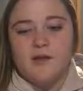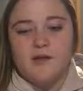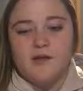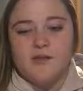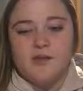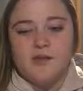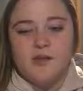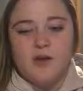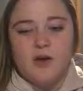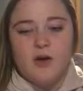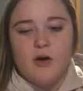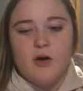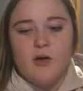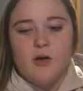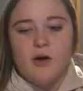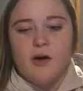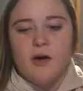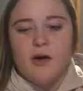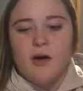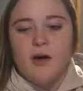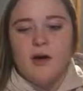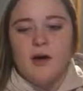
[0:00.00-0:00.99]

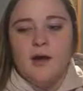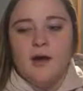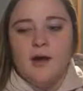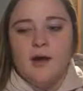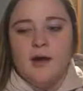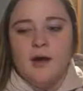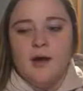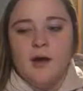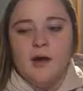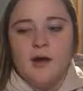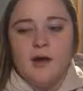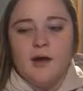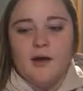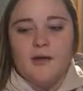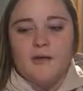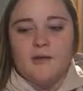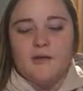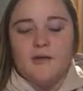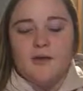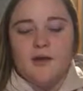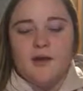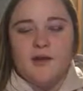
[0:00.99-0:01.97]
So
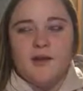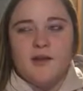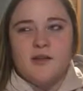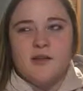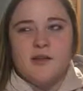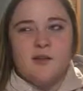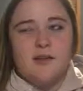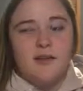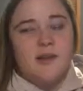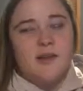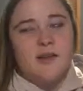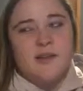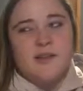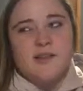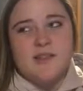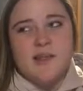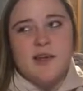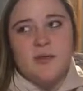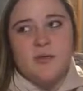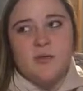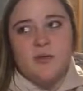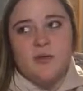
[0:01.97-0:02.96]
an
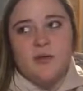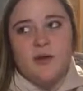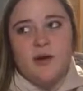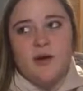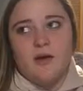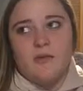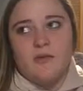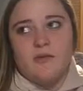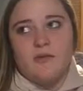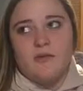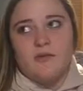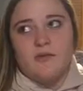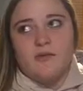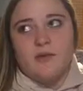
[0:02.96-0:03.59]
example of